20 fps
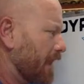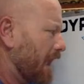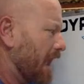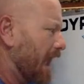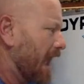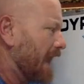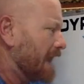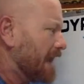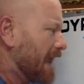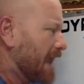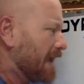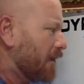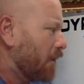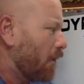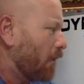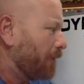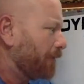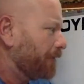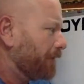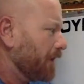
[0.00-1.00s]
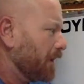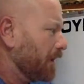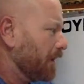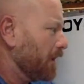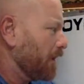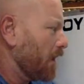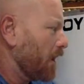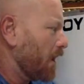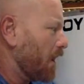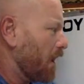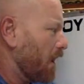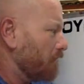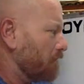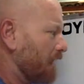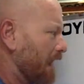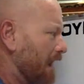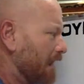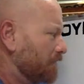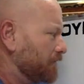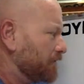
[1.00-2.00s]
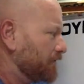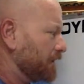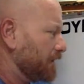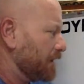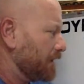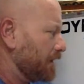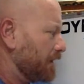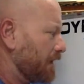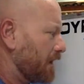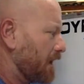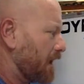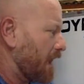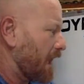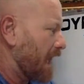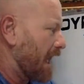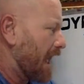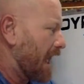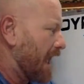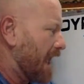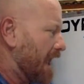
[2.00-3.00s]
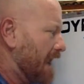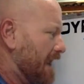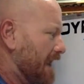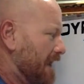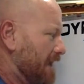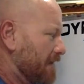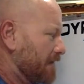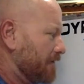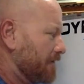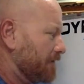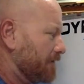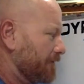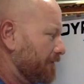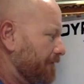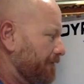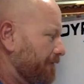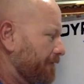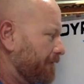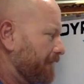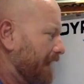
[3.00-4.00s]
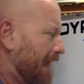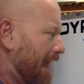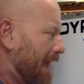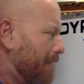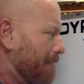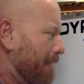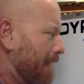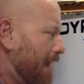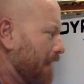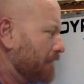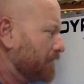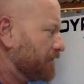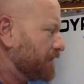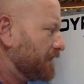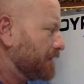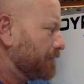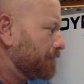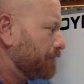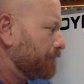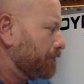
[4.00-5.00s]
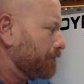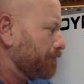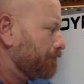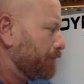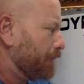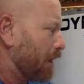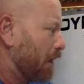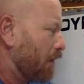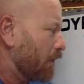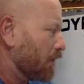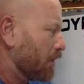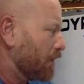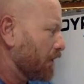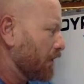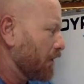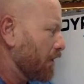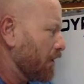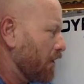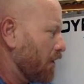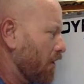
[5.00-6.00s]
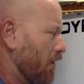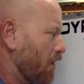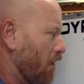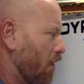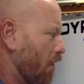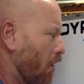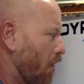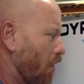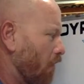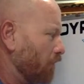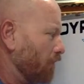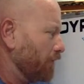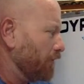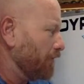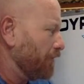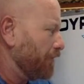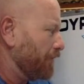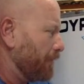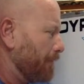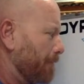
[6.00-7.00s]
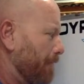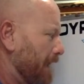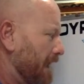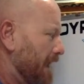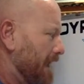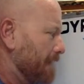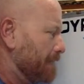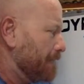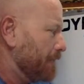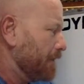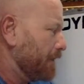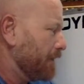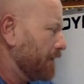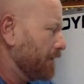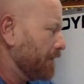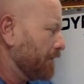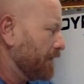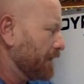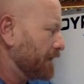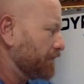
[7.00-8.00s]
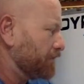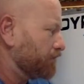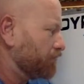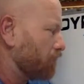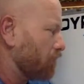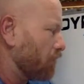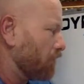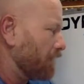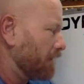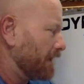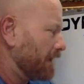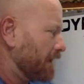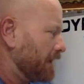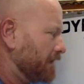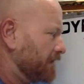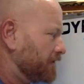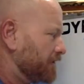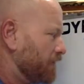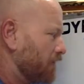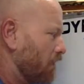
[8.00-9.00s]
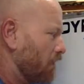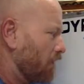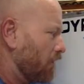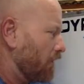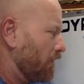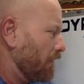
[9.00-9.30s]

and then off around a flat mounted block on the beam. This drawing is not